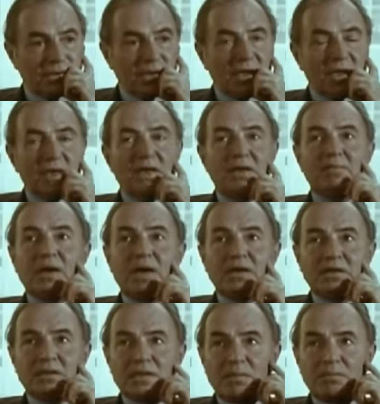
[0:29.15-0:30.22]
He made
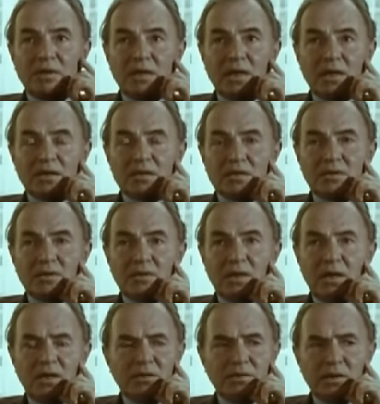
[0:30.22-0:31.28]
something else called
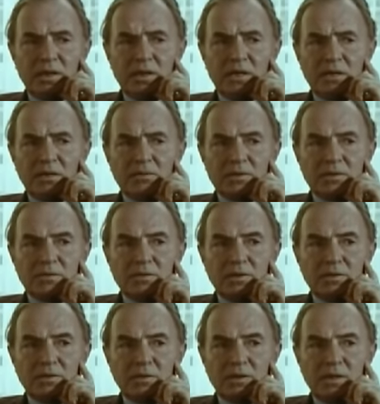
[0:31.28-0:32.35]
Hungry Hill, was the oh, one called
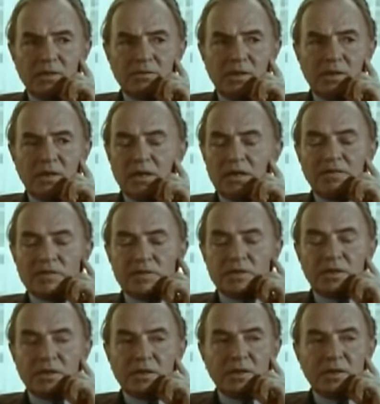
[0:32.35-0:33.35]
Hungry Hill? I never yeah. saw it. Mm.